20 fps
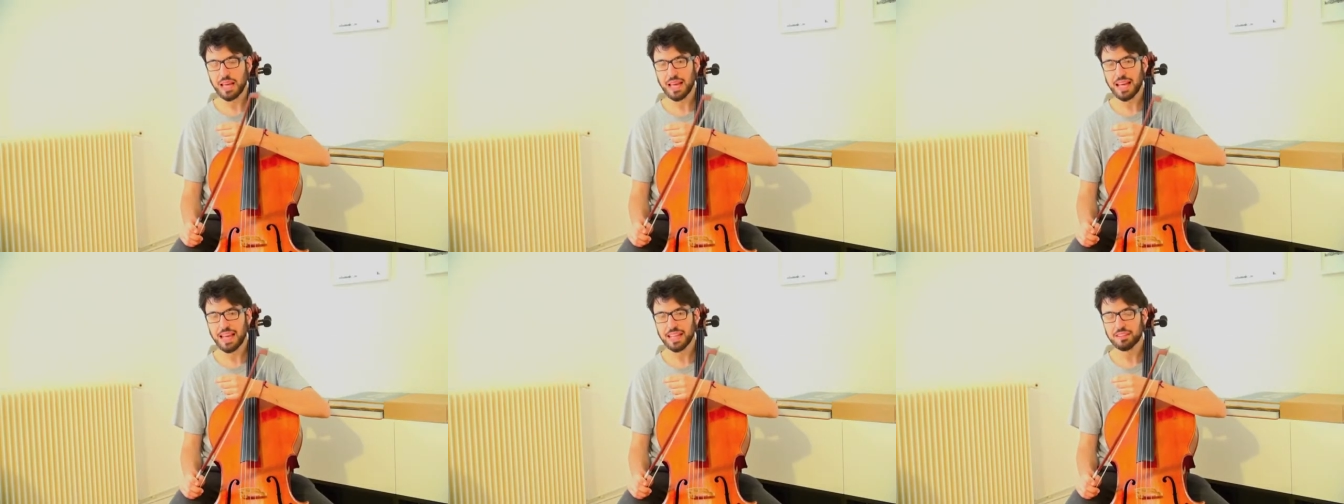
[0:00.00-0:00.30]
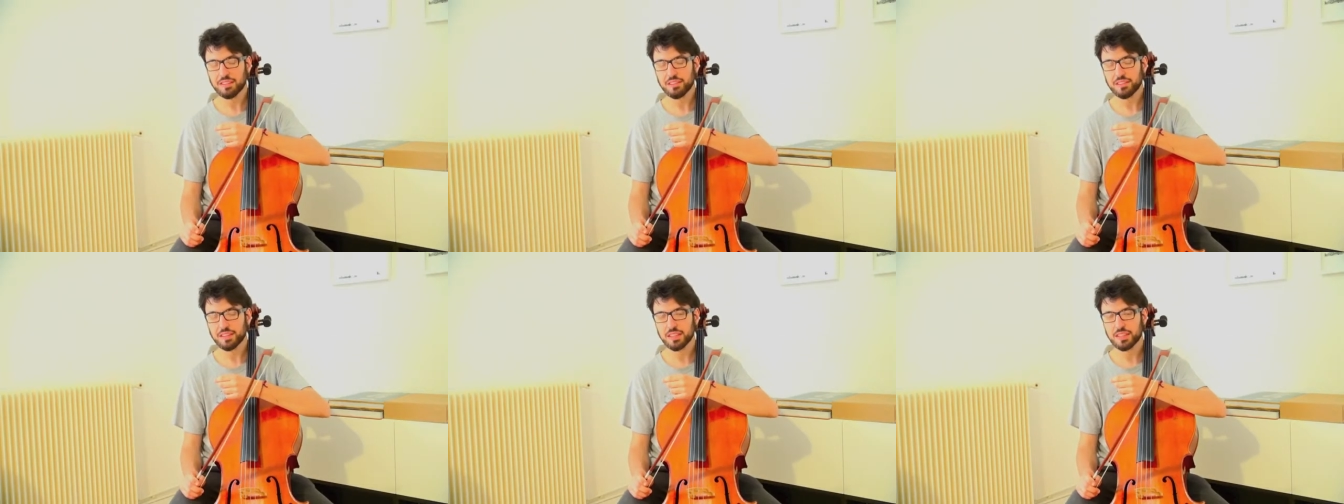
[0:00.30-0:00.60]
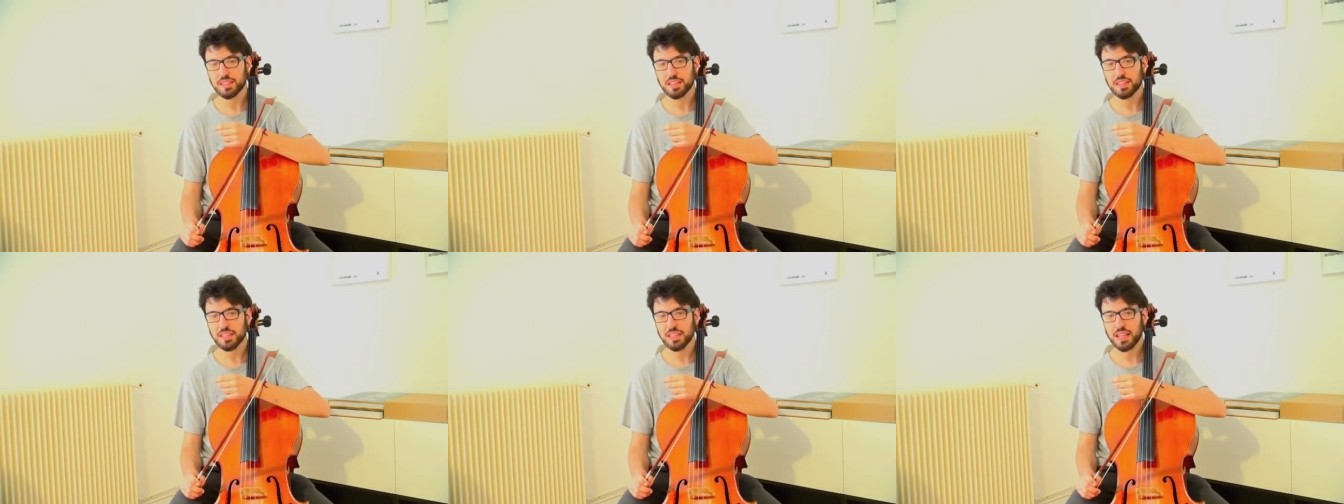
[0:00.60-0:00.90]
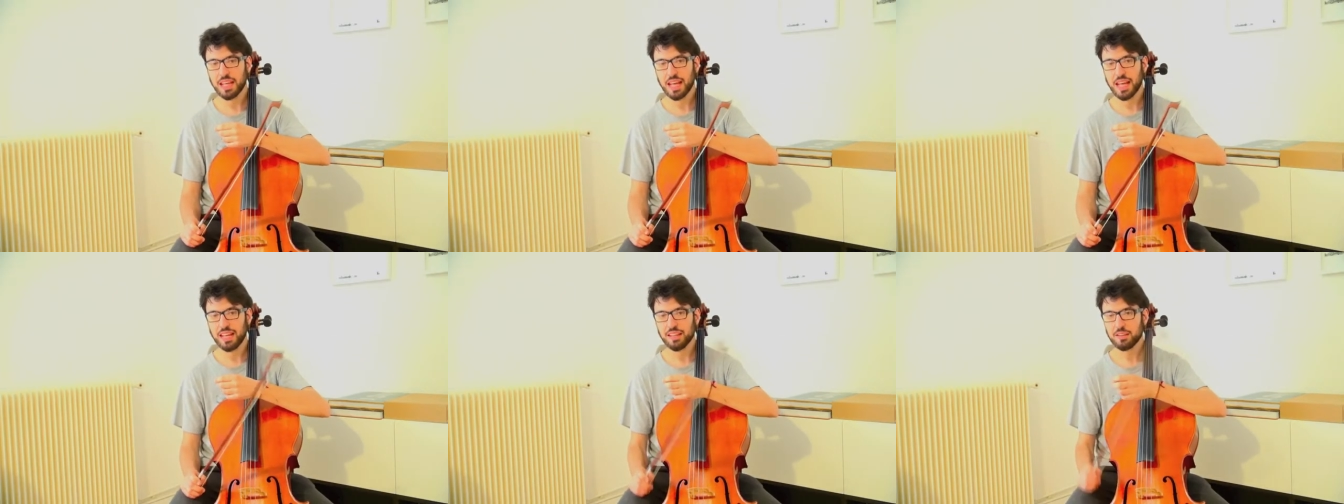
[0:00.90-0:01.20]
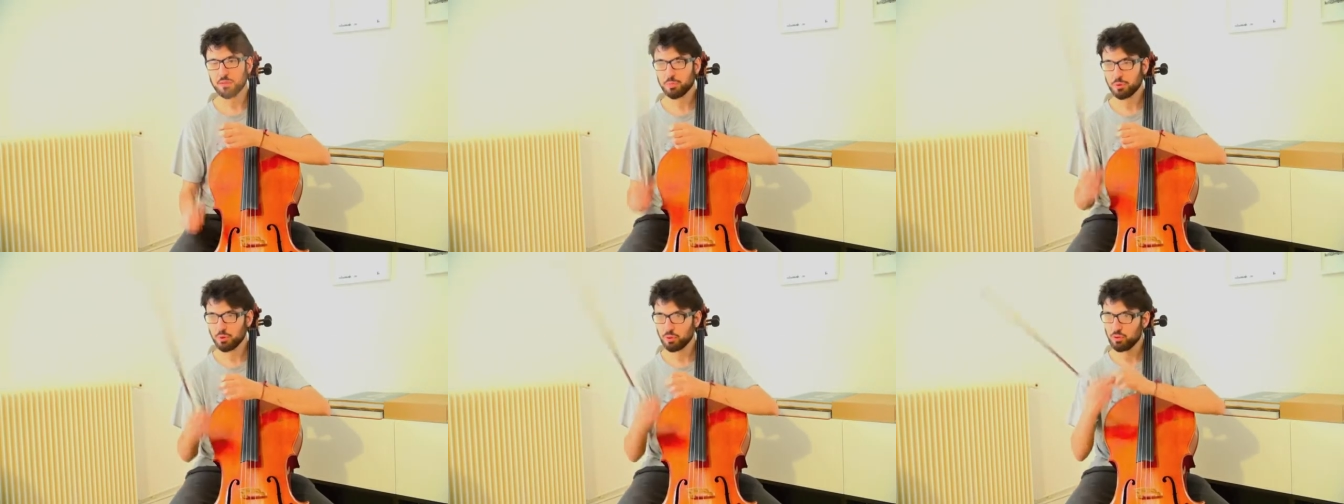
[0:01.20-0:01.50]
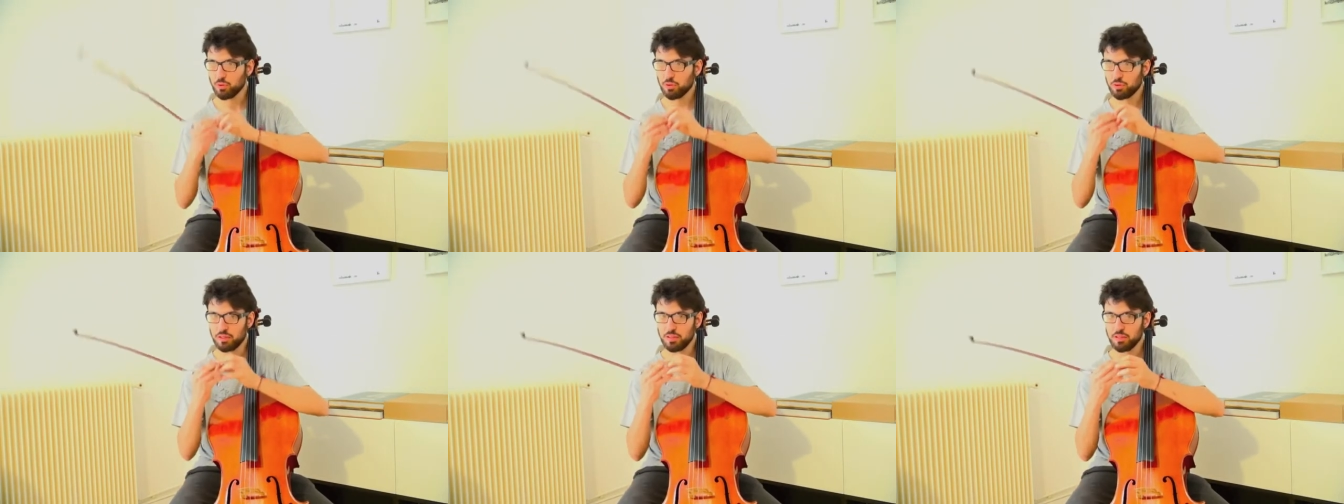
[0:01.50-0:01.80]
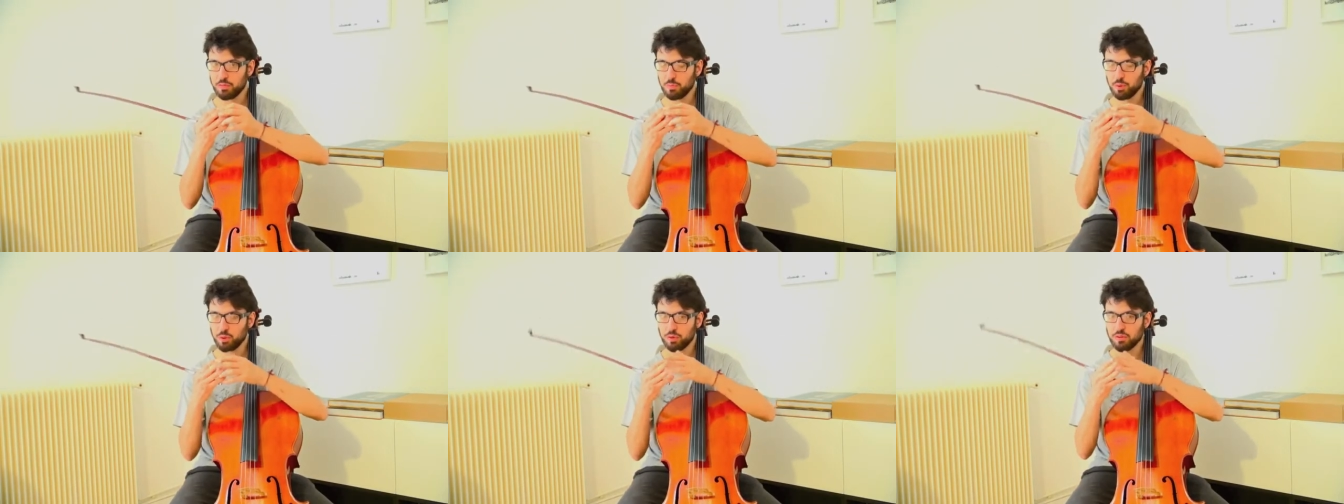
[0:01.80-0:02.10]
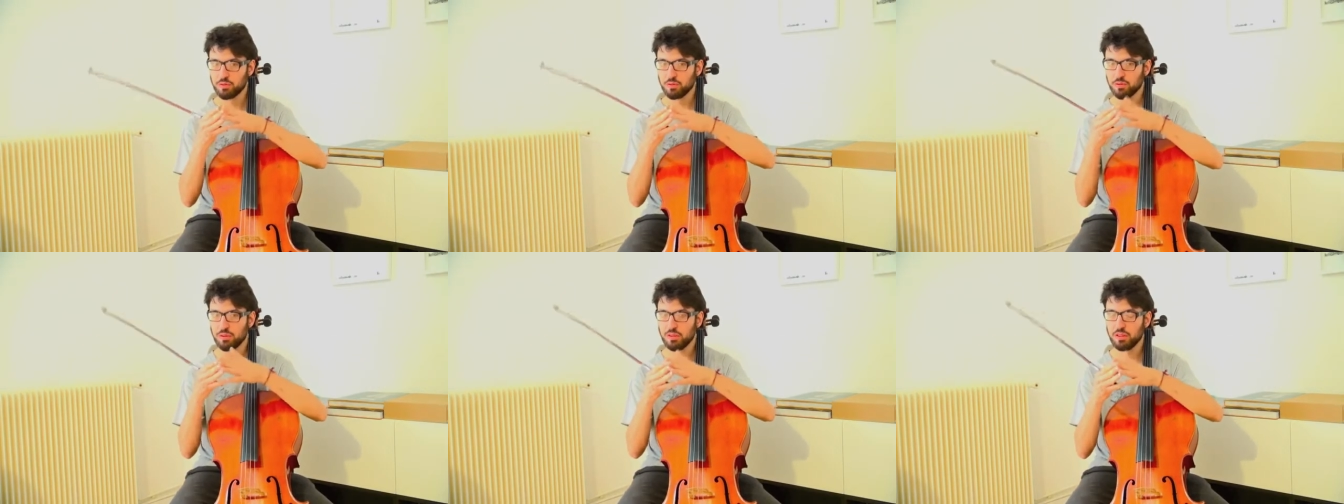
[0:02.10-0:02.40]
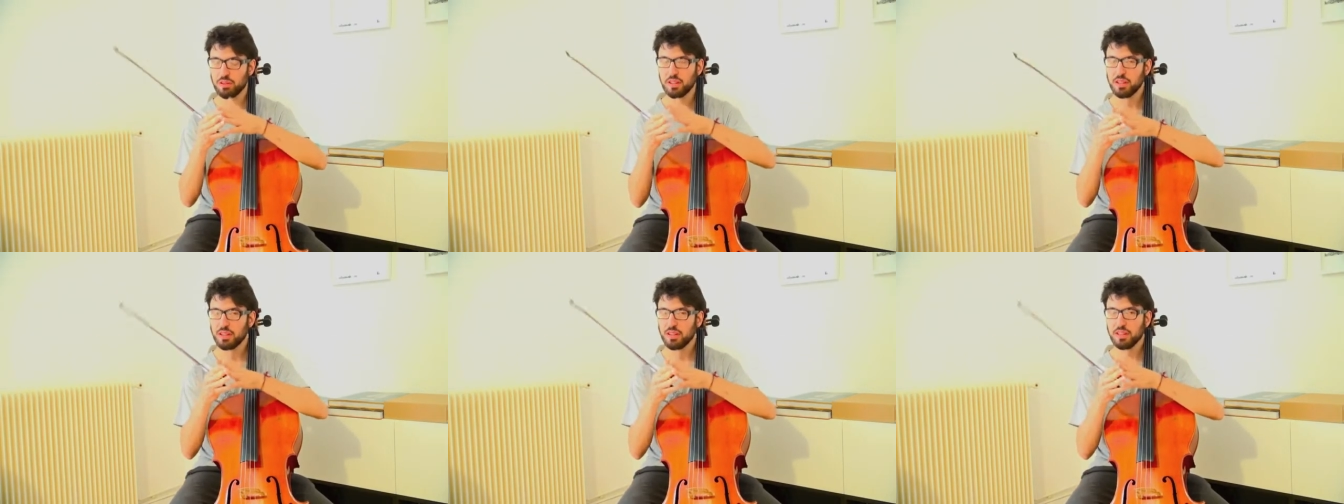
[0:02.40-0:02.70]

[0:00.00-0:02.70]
and produce this beautiful